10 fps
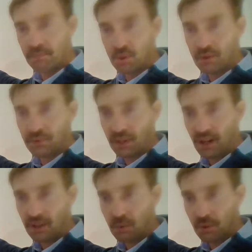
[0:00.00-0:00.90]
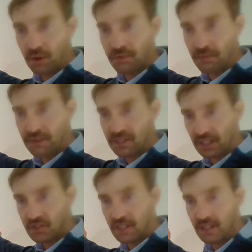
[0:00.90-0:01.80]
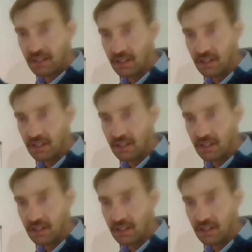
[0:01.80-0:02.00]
Beautiful other word for physics.